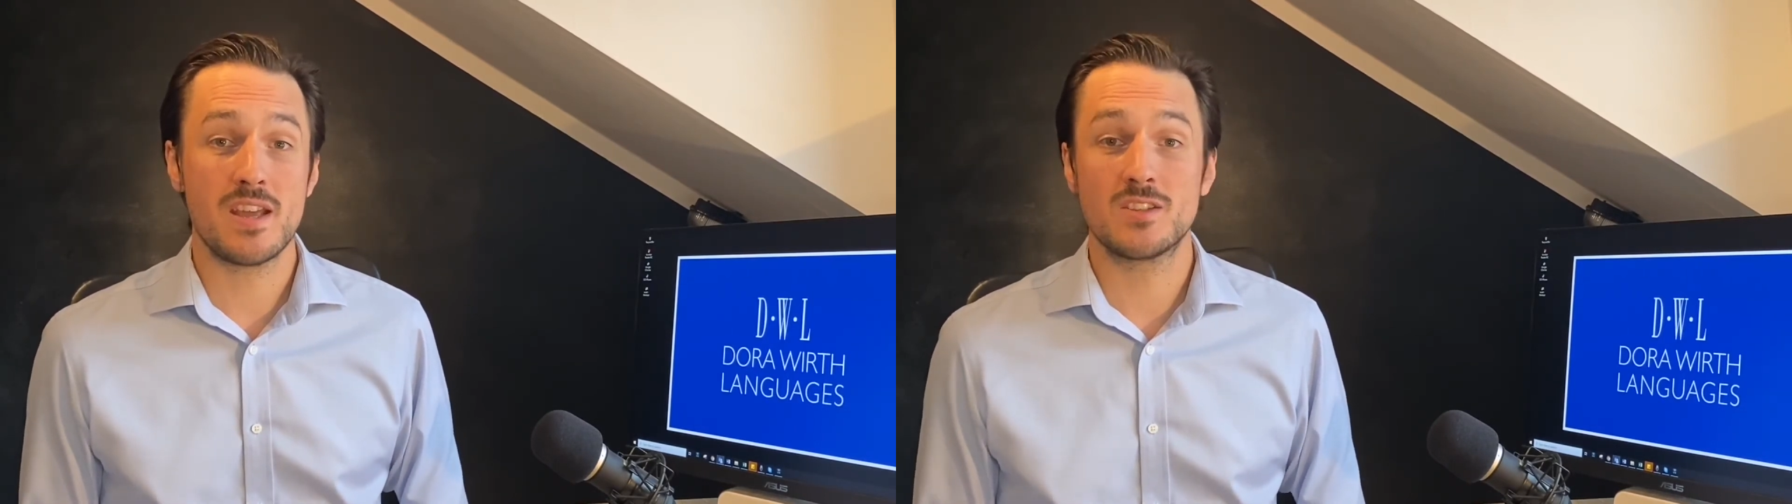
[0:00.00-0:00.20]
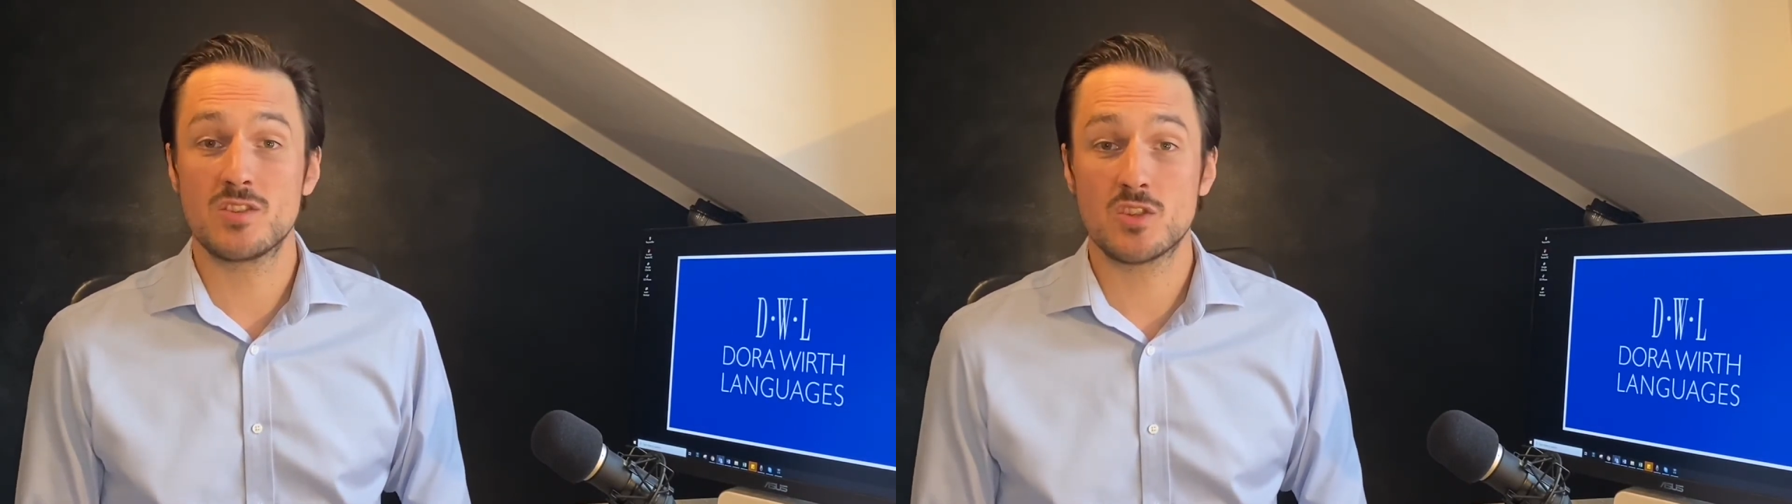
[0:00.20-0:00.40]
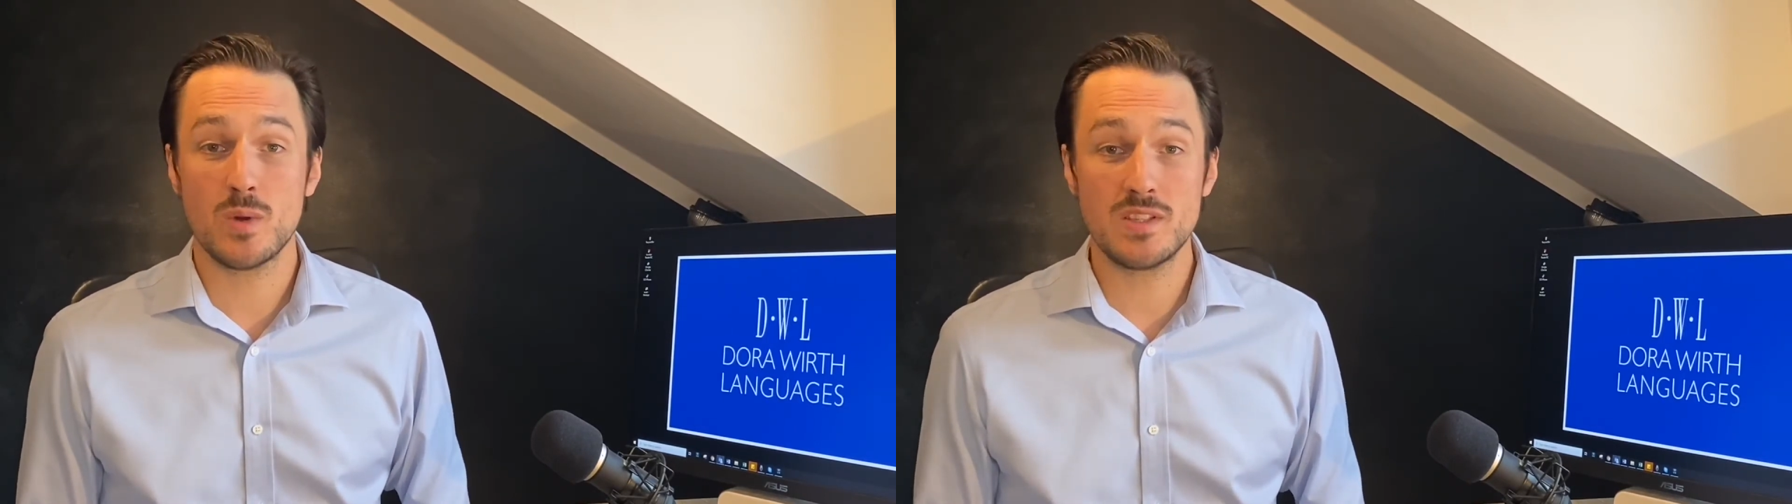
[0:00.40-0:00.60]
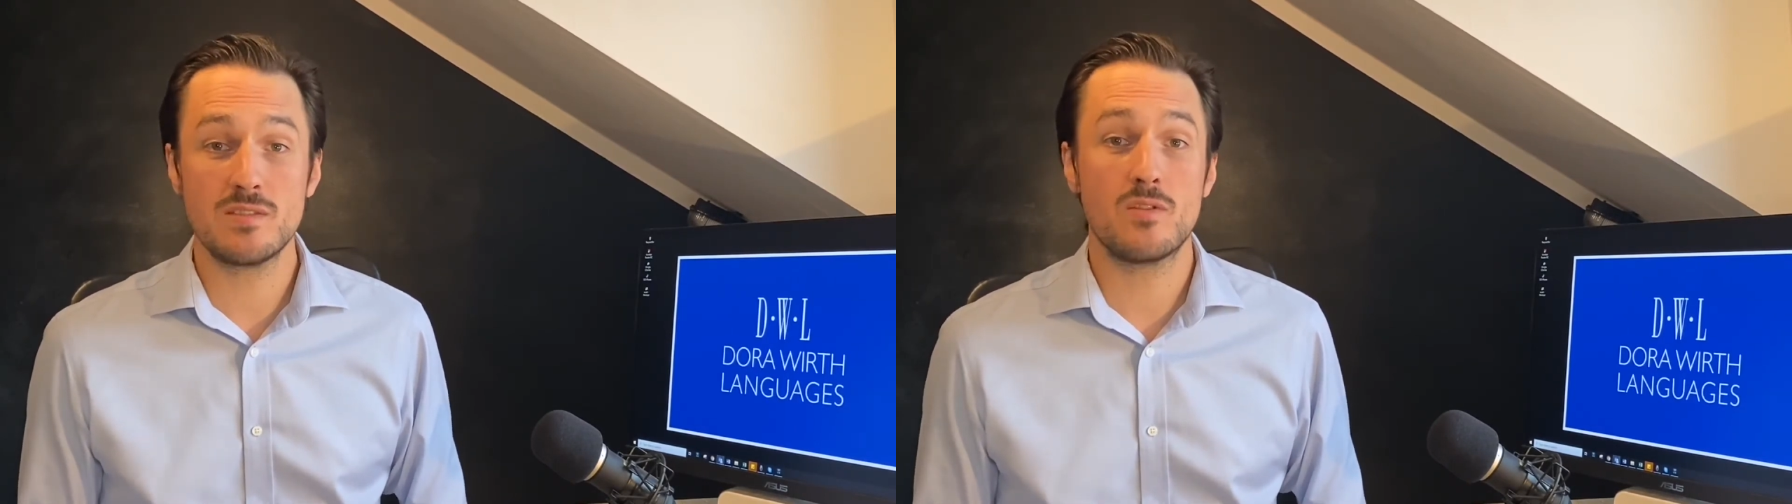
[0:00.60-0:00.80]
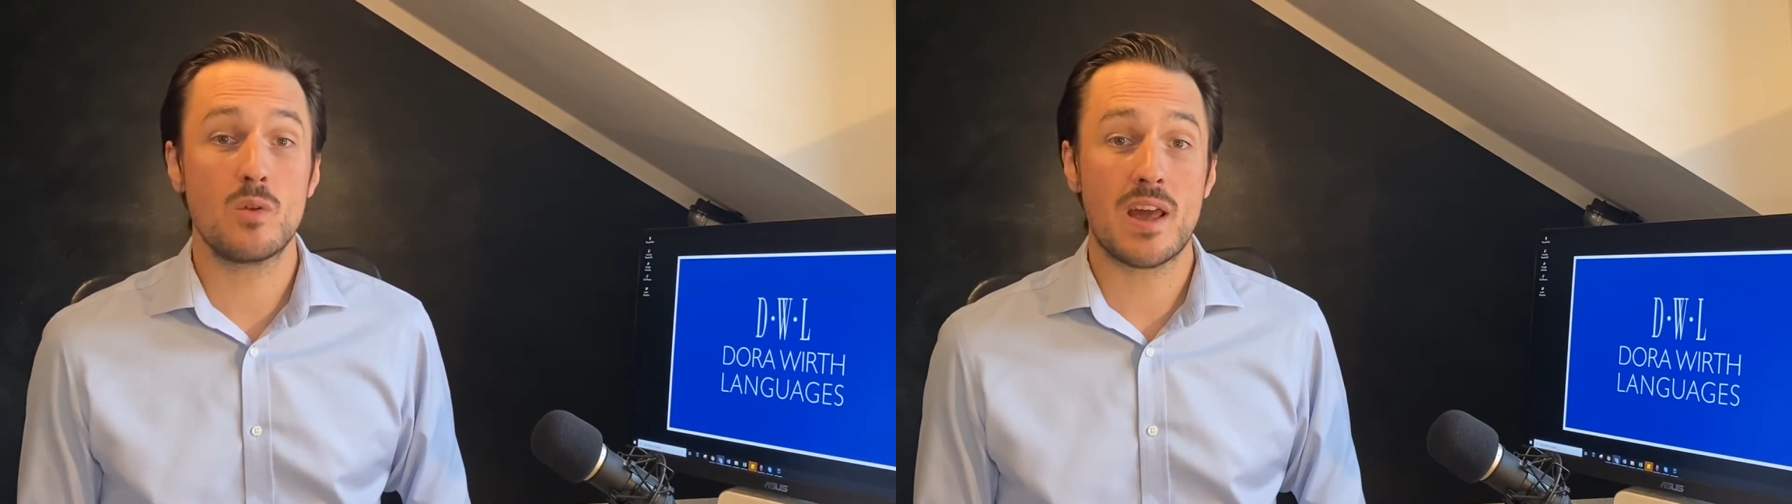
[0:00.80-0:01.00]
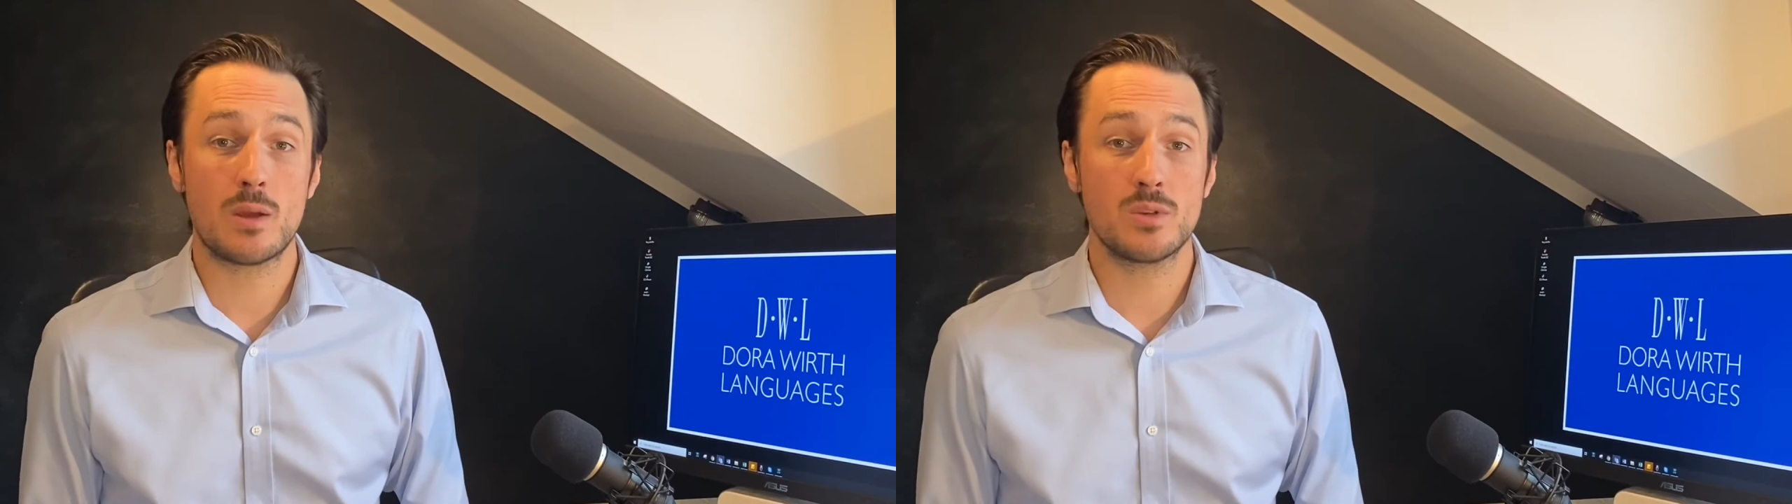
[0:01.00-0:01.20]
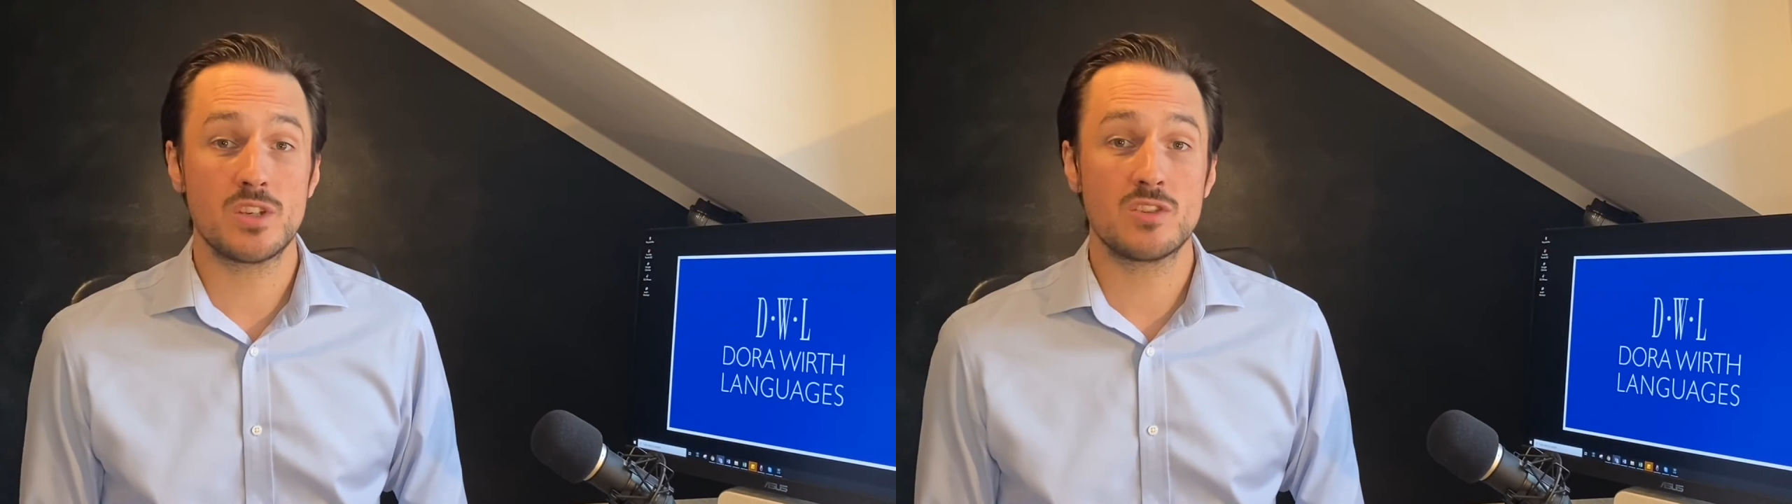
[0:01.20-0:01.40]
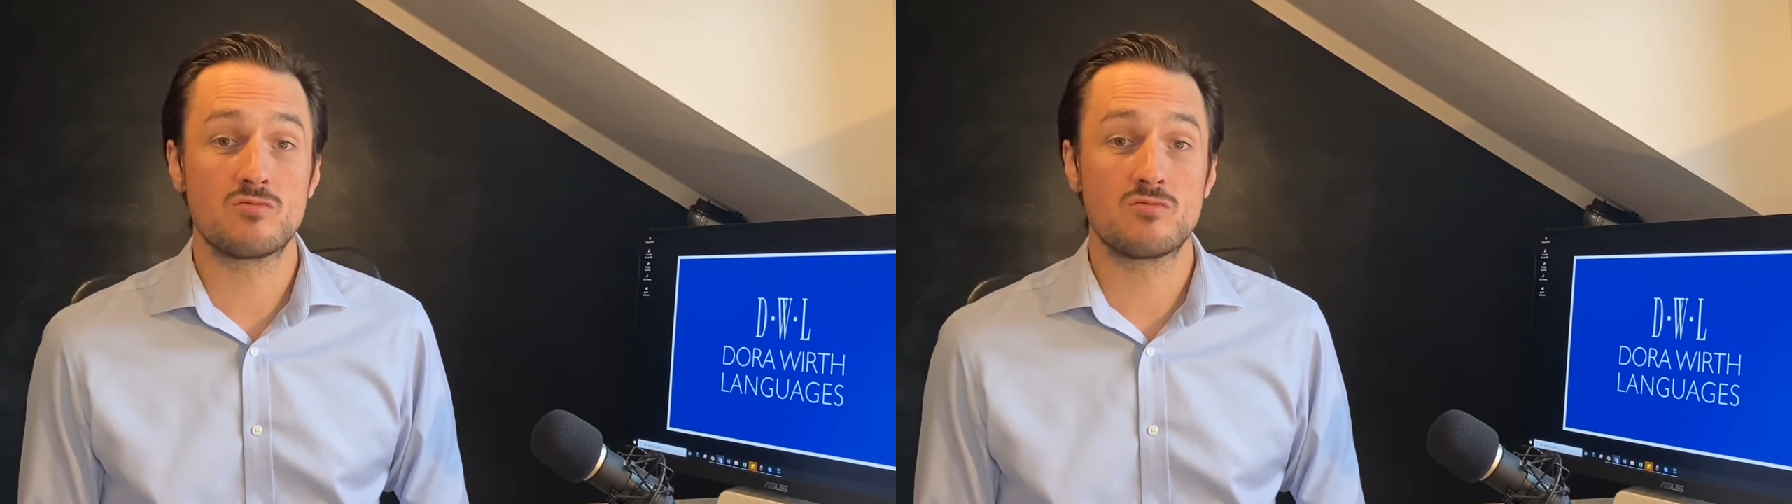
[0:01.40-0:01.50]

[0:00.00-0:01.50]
into the 24 languages